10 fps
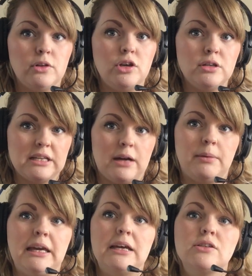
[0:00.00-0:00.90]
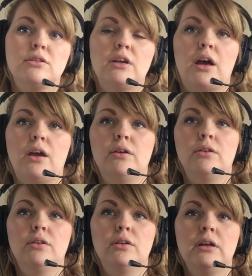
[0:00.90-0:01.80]
You tell me yes or no.
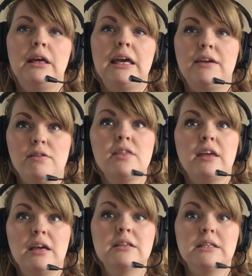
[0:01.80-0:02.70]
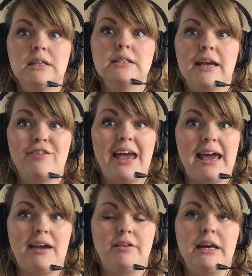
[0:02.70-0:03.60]
If you think yes it does have
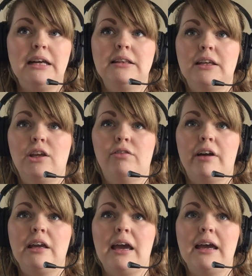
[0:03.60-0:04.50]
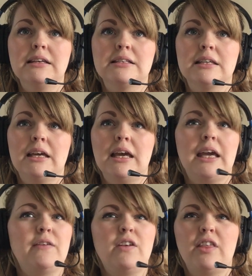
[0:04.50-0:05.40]
air in it, then you write yes.
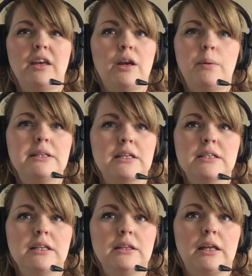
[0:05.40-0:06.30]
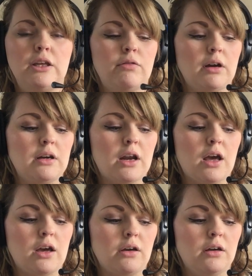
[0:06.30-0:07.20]
If you think no it doesn't, then you write
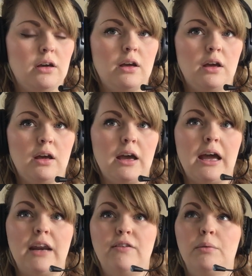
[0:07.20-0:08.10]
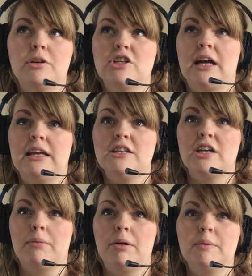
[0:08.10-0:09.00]
no. And if you want a challenge,
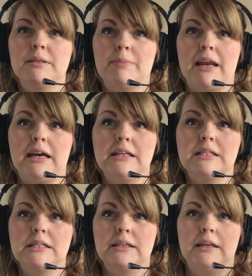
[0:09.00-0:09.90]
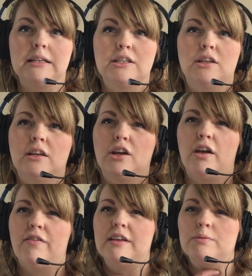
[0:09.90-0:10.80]
how might we spell it? Let's
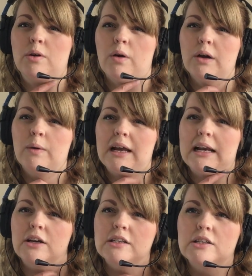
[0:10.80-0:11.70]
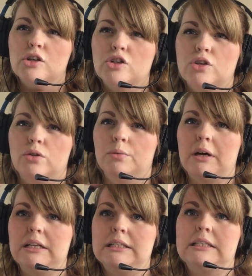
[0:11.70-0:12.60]
go for this one quite quickly because it's a short
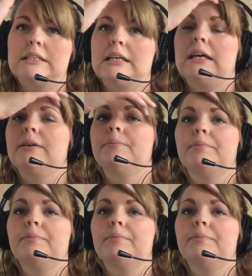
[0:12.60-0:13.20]
word, isn't it?